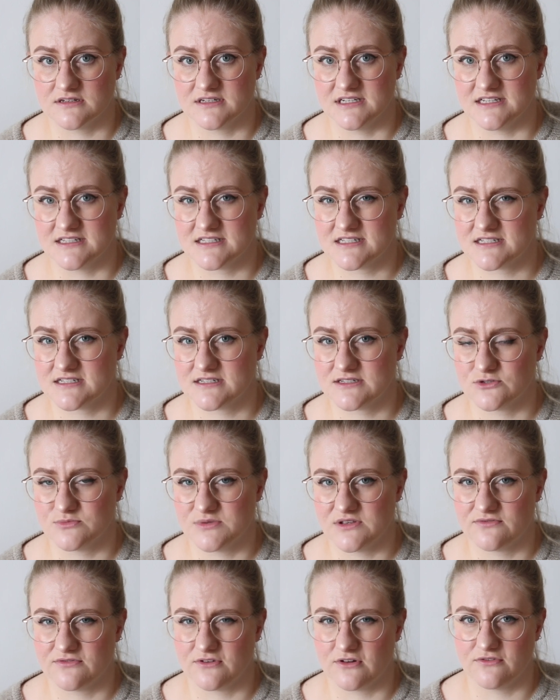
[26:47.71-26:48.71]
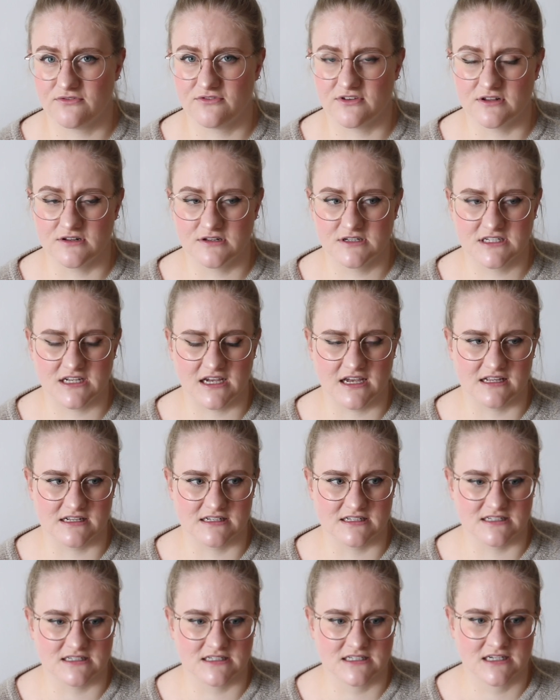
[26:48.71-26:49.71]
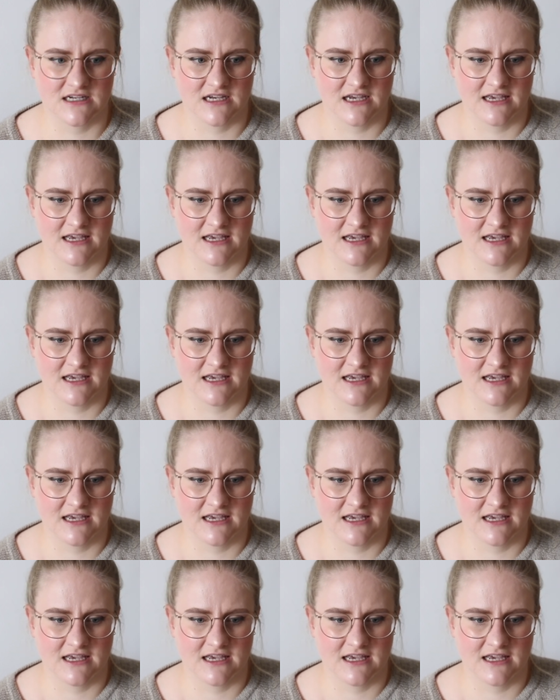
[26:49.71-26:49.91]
needs to be fulfilled. And